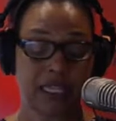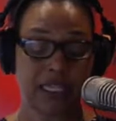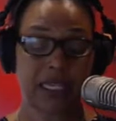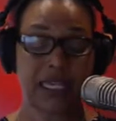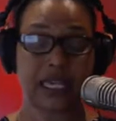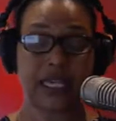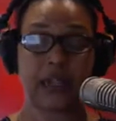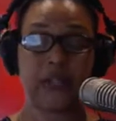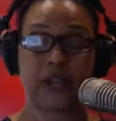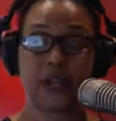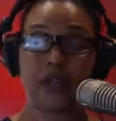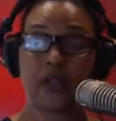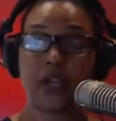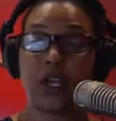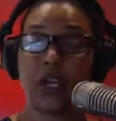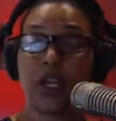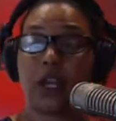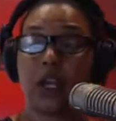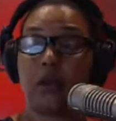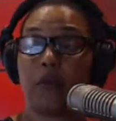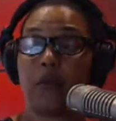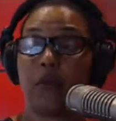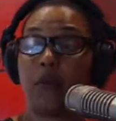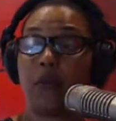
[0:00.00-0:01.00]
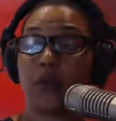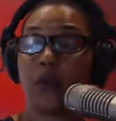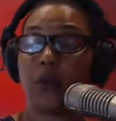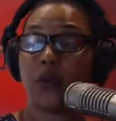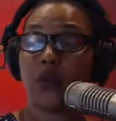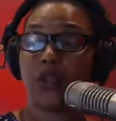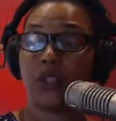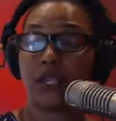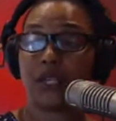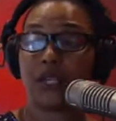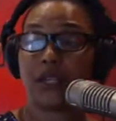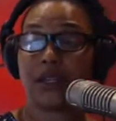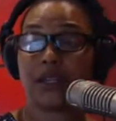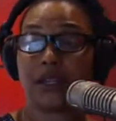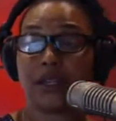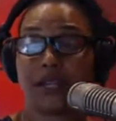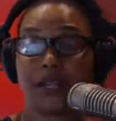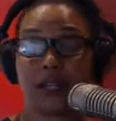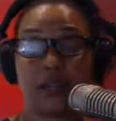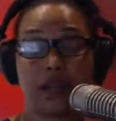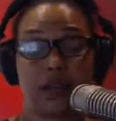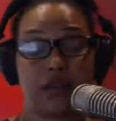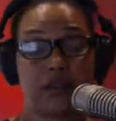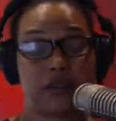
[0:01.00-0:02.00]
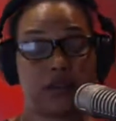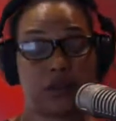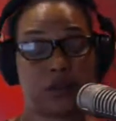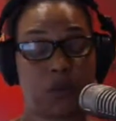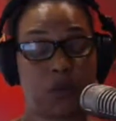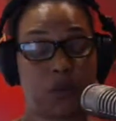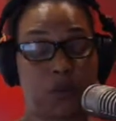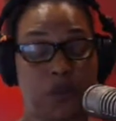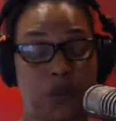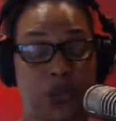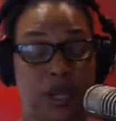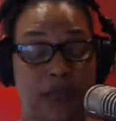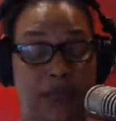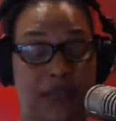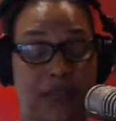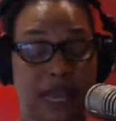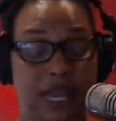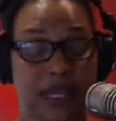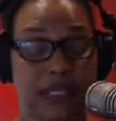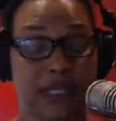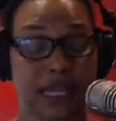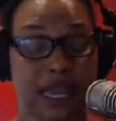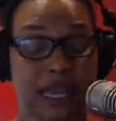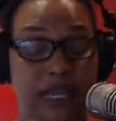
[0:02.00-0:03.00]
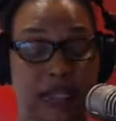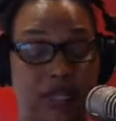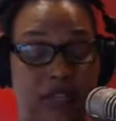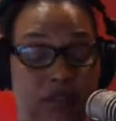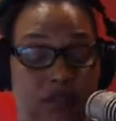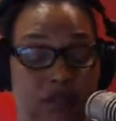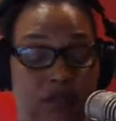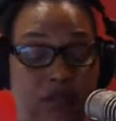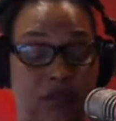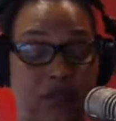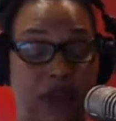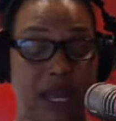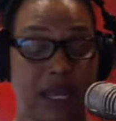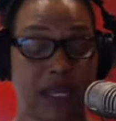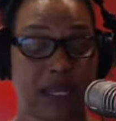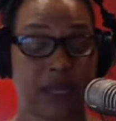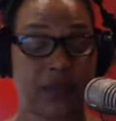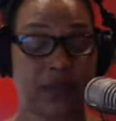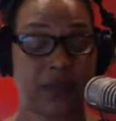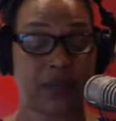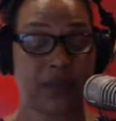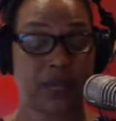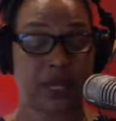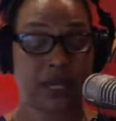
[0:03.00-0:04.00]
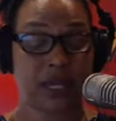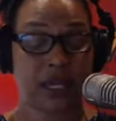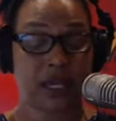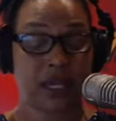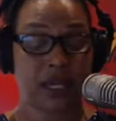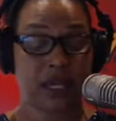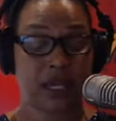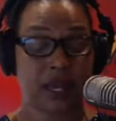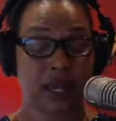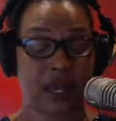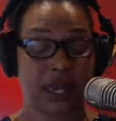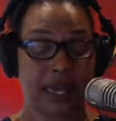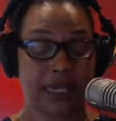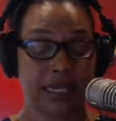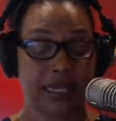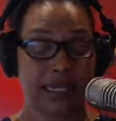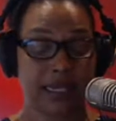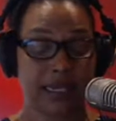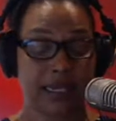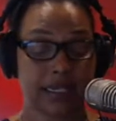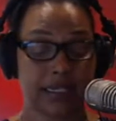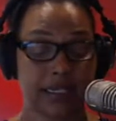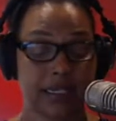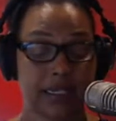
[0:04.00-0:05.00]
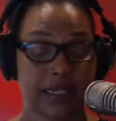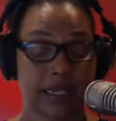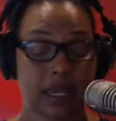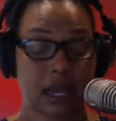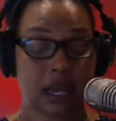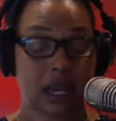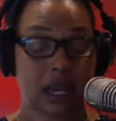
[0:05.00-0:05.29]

the kids most in need of support. And that's acts of random kindness